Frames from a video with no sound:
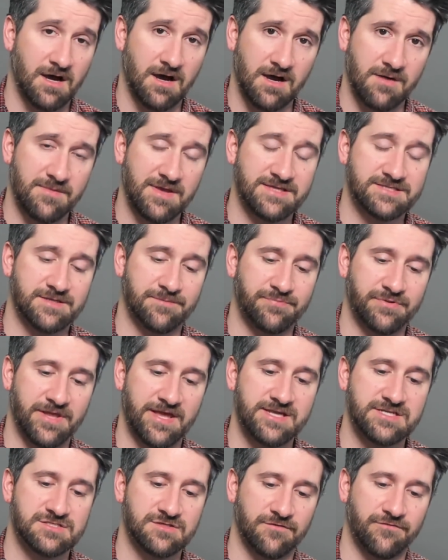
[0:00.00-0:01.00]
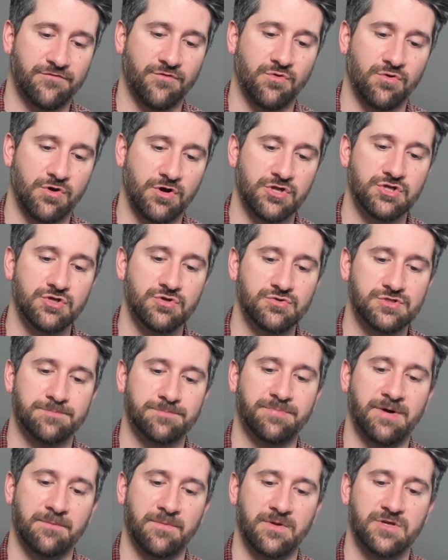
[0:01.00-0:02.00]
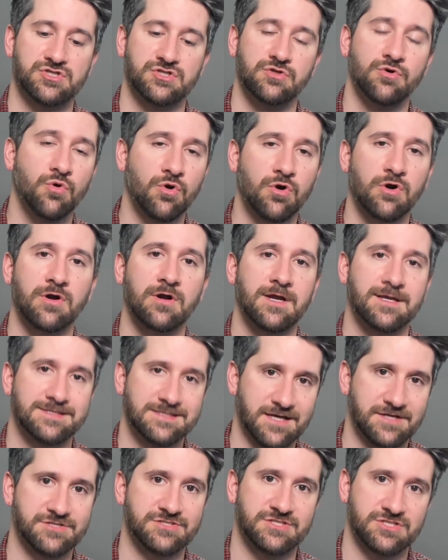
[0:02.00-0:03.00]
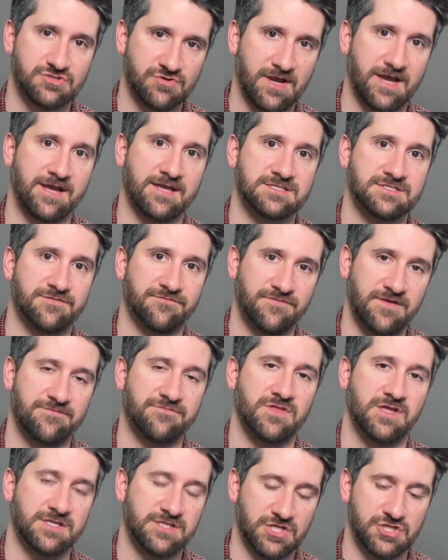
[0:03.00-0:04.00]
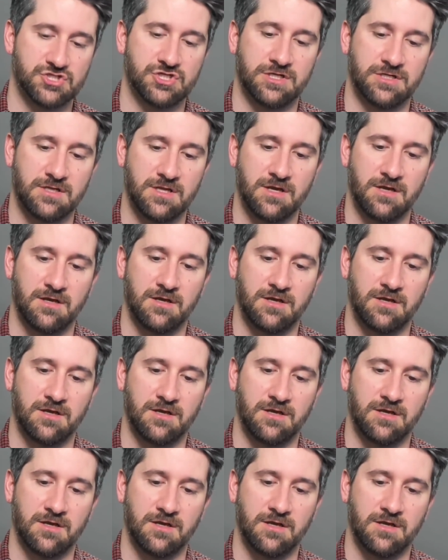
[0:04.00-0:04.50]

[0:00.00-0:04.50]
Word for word: is a place for you to publish your Dungeons and Dragons 5th edition